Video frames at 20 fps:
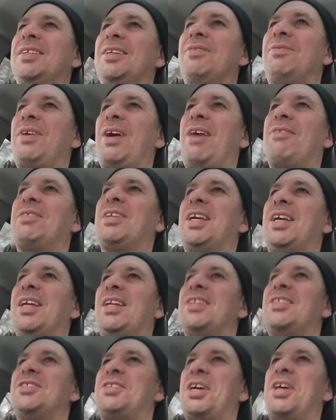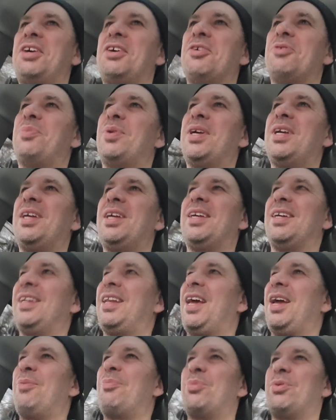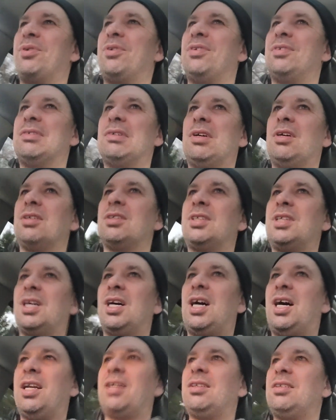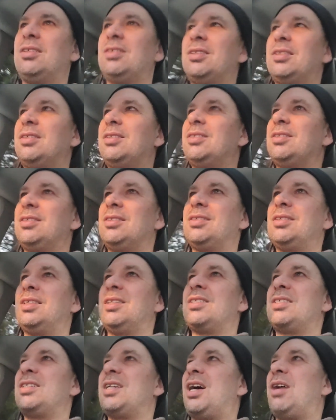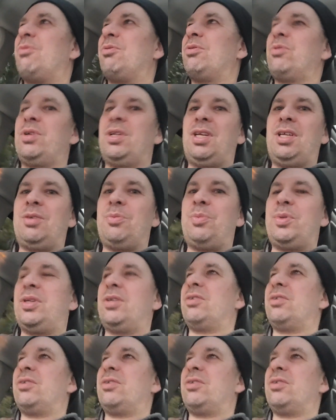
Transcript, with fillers: if I have to get a J O B in April. Oh, God. That is not what we need to be